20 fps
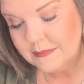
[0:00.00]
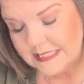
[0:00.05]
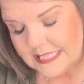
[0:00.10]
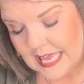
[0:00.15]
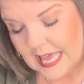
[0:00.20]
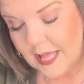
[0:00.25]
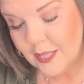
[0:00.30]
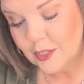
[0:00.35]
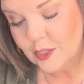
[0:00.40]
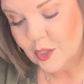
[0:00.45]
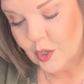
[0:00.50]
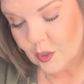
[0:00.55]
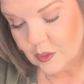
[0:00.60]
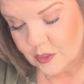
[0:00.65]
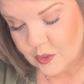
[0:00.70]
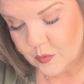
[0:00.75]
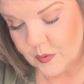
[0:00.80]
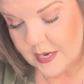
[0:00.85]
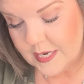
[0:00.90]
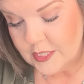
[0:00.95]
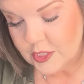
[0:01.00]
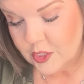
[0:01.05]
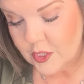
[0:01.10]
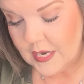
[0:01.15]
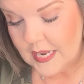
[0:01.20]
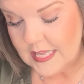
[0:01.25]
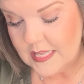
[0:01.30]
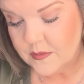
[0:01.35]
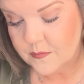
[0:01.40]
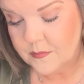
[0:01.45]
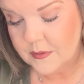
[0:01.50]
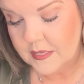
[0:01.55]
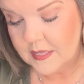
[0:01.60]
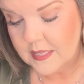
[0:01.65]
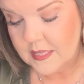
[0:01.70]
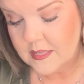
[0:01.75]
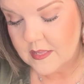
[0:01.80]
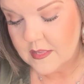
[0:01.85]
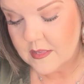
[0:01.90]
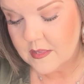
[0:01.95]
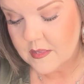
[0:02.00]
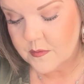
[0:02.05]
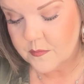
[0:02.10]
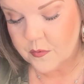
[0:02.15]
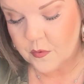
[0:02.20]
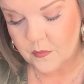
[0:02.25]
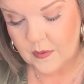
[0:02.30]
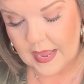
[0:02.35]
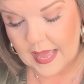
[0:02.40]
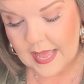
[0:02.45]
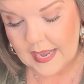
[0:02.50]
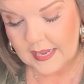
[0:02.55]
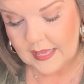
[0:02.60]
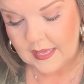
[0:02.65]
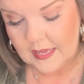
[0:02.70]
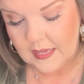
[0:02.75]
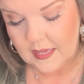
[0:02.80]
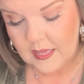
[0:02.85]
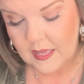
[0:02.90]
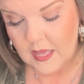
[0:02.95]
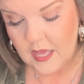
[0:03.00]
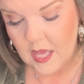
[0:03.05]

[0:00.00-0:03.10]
talent, or treasure has been sporadic,